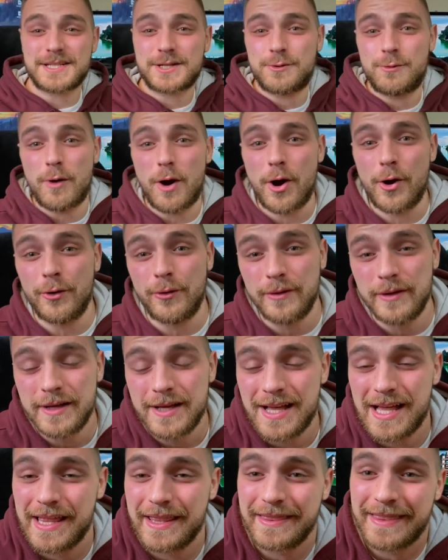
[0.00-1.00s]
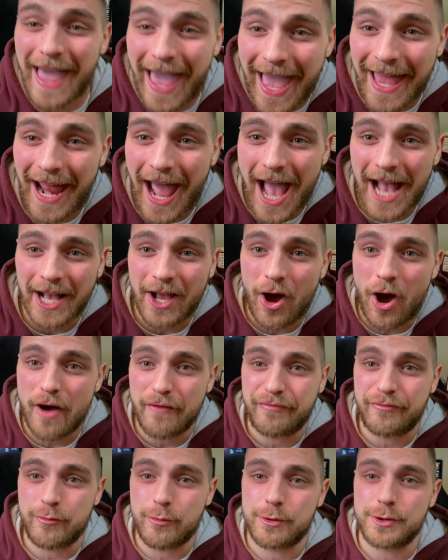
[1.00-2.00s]
quote that I
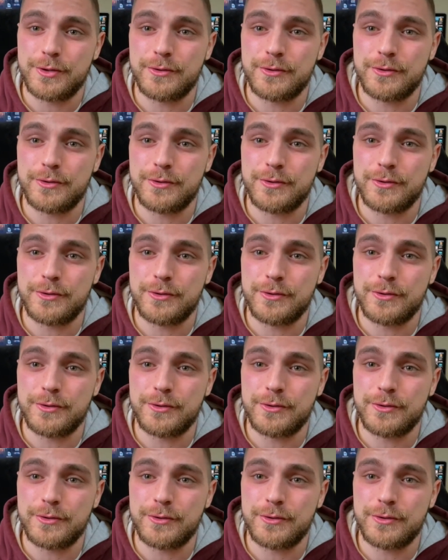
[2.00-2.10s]
got for